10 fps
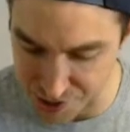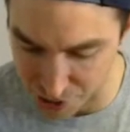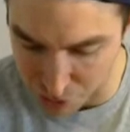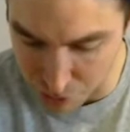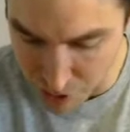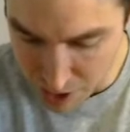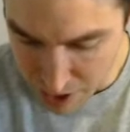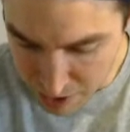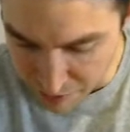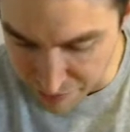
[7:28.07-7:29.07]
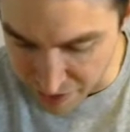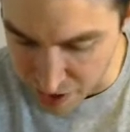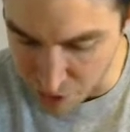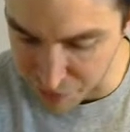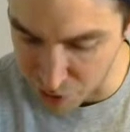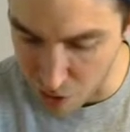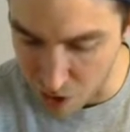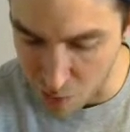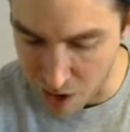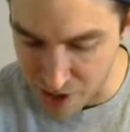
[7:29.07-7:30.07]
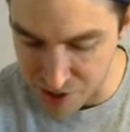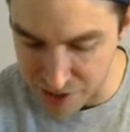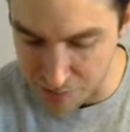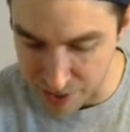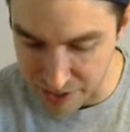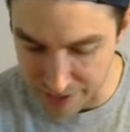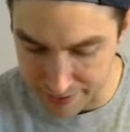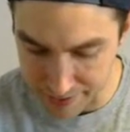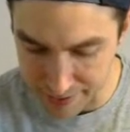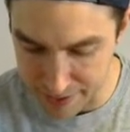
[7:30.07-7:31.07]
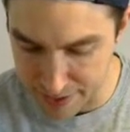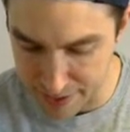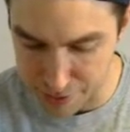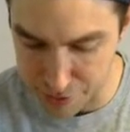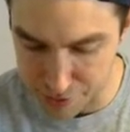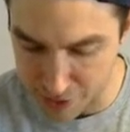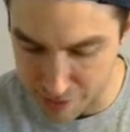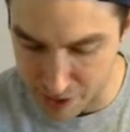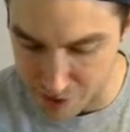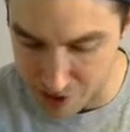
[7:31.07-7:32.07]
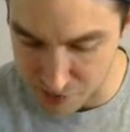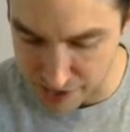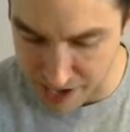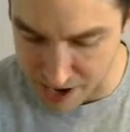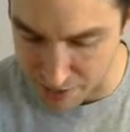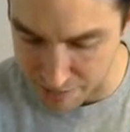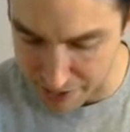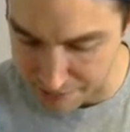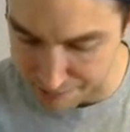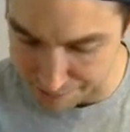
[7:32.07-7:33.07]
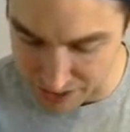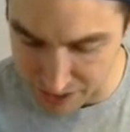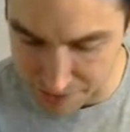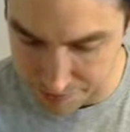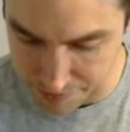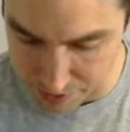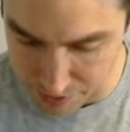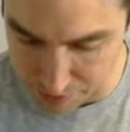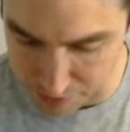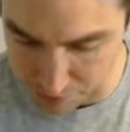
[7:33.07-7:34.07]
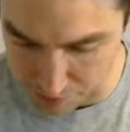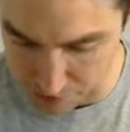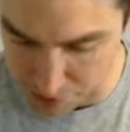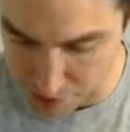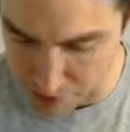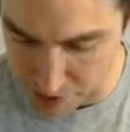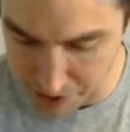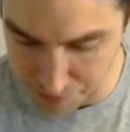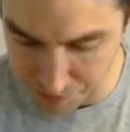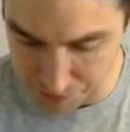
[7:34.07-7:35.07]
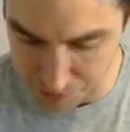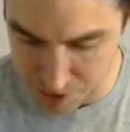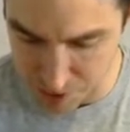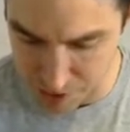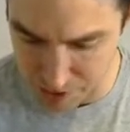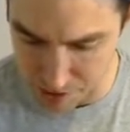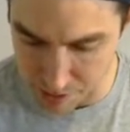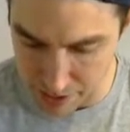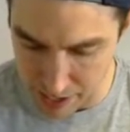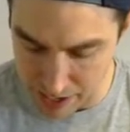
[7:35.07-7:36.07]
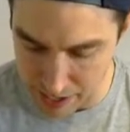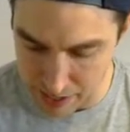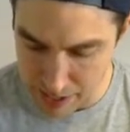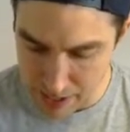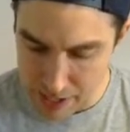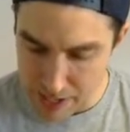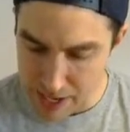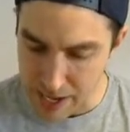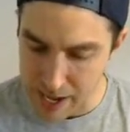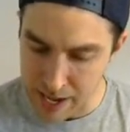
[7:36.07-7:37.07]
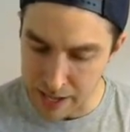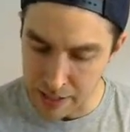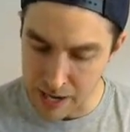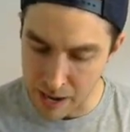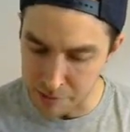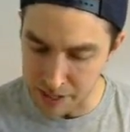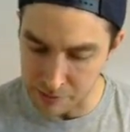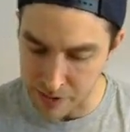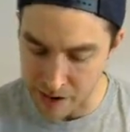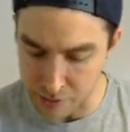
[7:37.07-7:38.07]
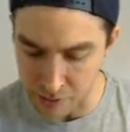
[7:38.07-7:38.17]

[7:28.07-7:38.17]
you, my friend. I hope you are watching one day. I know you're probably not watching right now, but, you know, we can dream, right? So let's go ahead and not play around.